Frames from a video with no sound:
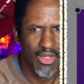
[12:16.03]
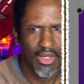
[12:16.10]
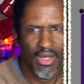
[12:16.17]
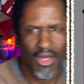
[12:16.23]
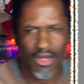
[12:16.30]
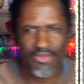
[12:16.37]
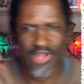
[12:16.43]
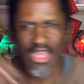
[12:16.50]

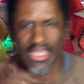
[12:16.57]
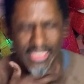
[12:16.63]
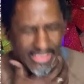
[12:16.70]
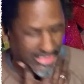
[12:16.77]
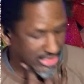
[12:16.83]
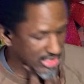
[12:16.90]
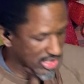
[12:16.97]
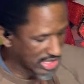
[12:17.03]
All right,
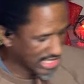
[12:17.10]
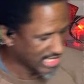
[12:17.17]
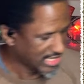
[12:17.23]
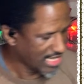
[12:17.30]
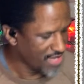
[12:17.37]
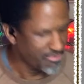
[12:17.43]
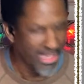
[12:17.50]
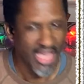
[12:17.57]
so let's
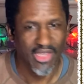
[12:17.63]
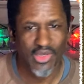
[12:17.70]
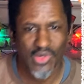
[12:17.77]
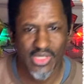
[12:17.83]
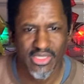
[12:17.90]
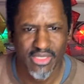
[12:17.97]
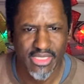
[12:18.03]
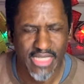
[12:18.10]
get back
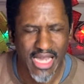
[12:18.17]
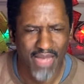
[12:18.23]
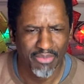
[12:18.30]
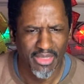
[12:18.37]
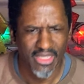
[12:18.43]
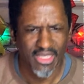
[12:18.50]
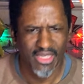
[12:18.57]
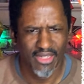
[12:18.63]
on
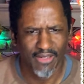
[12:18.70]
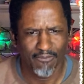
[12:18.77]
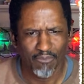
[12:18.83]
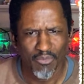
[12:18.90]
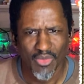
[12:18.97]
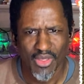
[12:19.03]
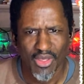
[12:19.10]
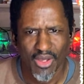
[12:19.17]
topic here.
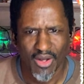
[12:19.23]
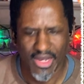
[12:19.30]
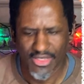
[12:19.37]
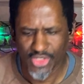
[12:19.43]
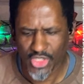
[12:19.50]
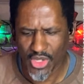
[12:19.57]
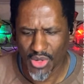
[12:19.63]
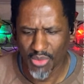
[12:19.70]
All right,
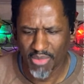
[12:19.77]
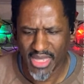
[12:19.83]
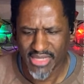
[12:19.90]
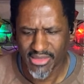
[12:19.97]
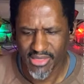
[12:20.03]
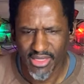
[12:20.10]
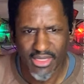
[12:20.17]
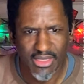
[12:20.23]
so
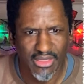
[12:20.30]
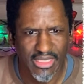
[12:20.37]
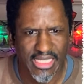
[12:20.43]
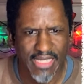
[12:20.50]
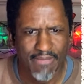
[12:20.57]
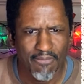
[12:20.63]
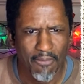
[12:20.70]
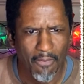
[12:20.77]

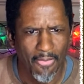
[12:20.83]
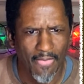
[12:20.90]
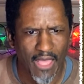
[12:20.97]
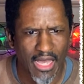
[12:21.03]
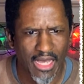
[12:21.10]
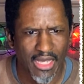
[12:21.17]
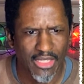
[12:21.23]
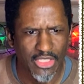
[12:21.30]
basically,
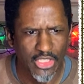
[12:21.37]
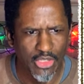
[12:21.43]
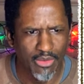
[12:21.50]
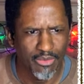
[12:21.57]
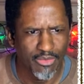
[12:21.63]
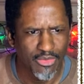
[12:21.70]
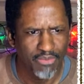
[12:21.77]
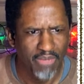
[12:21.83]

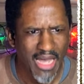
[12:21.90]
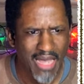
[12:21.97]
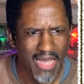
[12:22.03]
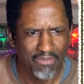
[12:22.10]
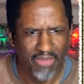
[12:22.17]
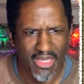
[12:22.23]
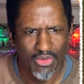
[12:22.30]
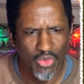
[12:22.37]
you pop
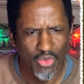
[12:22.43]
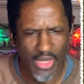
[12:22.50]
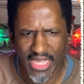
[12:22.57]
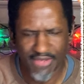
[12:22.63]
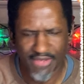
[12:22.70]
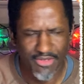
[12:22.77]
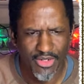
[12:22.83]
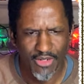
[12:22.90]
in
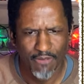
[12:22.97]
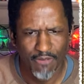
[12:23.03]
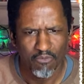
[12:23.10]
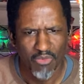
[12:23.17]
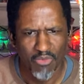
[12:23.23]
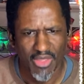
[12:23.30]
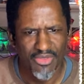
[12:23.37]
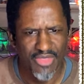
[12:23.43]
whatever
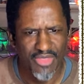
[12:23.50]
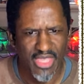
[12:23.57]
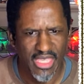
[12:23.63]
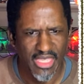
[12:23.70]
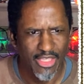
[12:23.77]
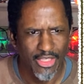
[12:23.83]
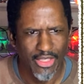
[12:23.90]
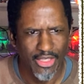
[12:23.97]

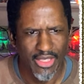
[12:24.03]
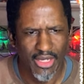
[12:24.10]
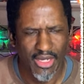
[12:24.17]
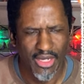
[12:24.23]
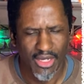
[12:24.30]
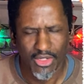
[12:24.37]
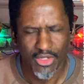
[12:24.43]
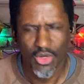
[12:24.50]
the
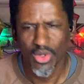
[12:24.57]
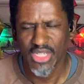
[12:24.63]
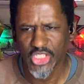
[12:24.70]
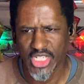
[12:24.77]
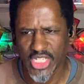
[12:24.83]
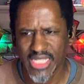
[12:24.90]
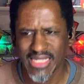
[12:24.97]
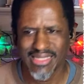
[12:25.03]

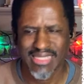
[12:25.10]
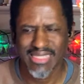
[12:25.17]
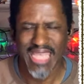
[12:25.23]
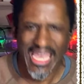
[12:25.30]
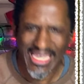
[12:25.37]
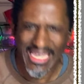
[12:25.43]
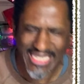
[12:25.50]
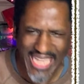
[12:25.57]
questions
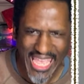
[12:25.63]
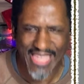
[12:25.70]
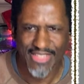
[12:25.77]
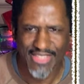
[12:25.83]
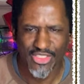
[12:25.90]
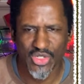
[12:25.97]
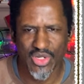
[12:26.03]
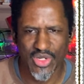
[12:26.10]
and
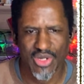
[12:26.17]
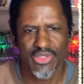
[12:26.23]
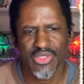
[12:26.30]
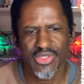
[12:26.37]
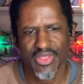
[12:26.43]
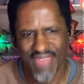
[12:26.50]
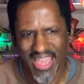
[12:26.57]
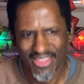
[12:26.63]
answers
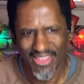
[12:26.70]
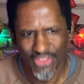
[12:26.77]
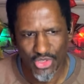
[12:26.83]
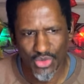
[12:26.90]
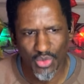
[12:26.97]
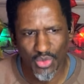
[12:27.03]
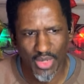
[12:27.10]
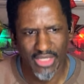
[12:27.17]
that
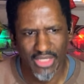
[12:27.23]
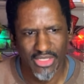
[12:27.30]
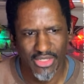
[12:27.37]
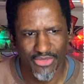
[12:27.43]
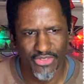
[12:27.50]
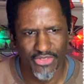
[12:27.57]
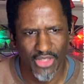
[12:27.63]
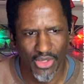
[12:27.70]
you want to
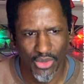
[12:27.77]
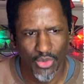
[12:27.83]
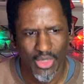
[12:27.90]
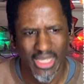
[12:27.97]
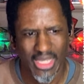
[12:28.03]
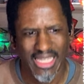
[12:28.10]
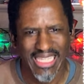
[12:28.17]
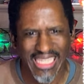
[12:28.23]
flow
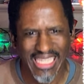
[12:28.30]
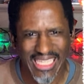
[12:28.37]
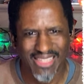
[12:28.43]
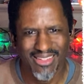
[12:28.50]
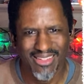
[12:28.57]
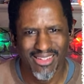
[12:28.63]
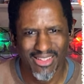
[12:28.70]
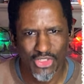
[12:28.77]

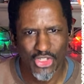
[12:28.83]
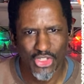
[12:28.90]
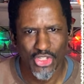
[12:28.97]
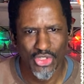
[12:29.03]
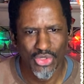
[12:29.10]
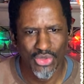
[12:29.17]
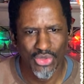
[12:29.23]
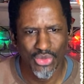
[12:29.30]

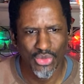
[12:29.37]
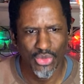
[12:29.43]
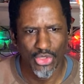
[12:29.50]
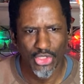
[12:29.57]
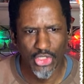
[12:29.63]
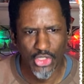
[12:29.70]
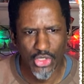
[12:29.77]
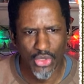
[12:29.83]
into
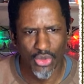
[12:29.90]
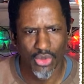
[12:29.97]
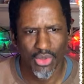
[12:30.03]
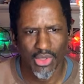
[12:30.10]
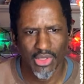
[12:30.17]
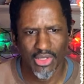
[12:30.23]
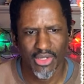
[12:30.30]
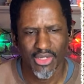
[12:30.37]

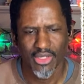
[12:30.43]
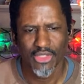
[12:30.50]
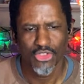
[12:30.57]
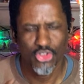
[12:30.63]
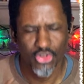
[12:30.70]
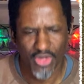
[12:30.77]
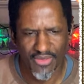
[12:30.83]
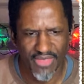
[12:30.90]
your
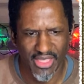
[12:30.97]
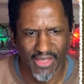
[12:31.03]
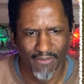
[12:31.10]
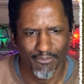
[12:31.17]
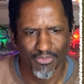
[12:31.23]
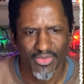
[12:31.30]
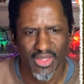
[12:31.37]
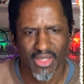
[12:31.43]
trivia.
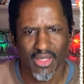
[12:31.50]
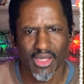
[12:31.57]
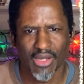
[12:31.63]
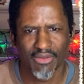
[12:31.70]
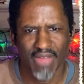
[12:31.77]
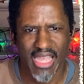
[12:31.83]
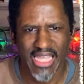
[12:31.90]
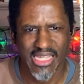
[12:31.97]
All
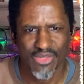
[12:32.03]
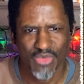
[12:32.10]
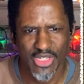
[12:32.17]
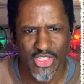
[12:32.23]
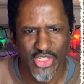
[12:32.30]
right, once